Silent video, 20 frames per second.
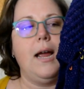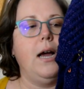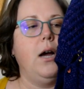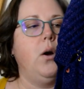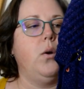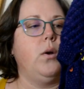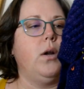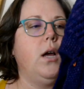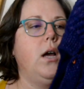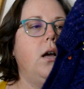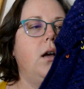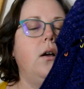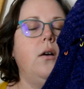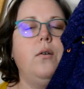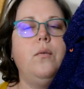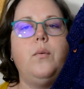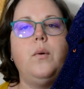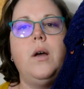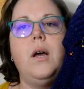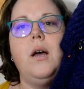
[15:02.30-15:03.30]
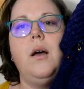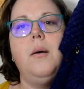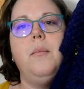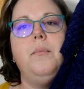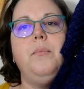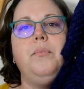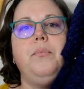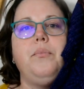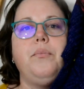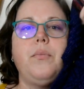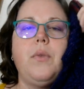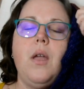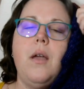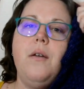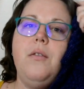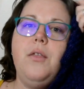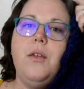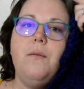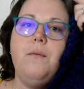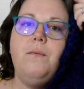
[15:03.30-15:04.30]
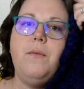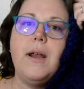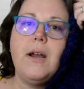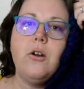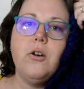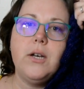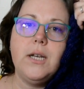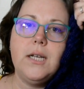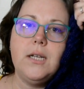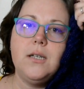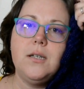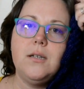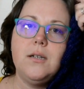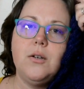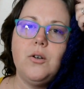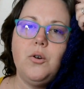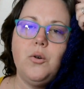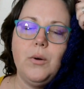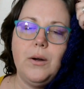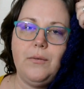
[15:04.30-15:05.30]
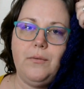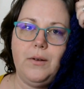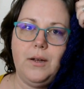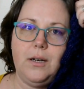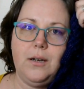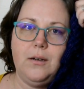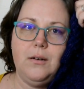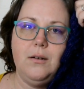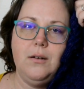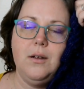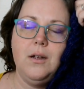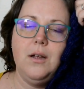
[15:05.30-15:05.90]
out of the Verdant Griffin